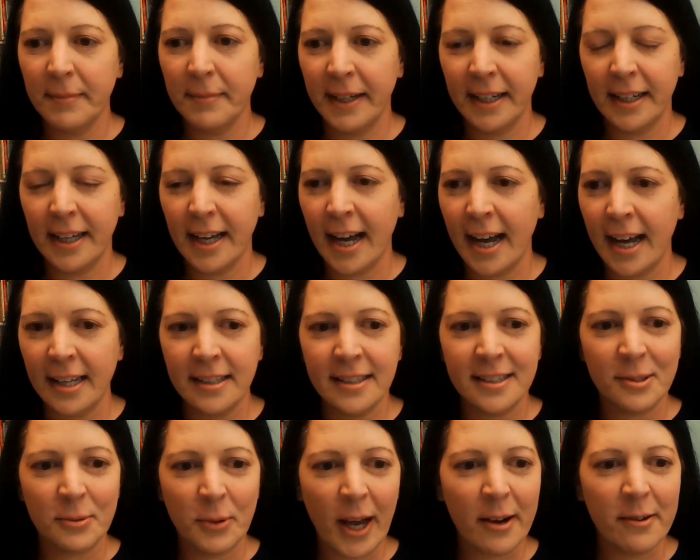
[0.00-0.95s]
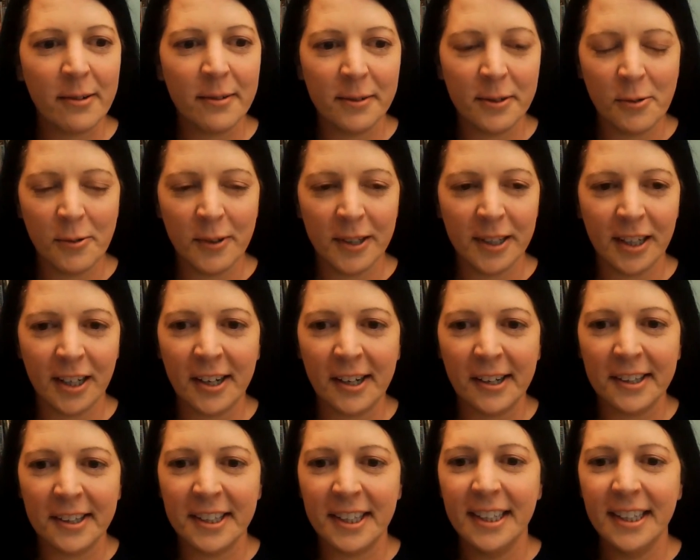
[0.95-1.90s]
my guides however you want to
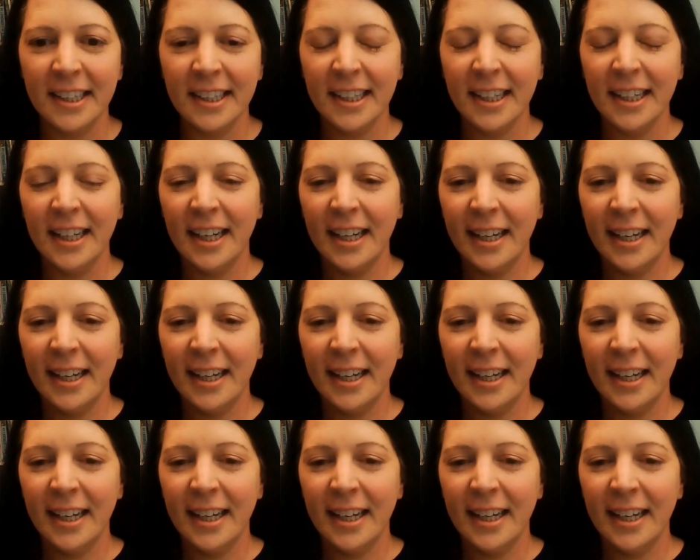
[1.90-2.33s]
call it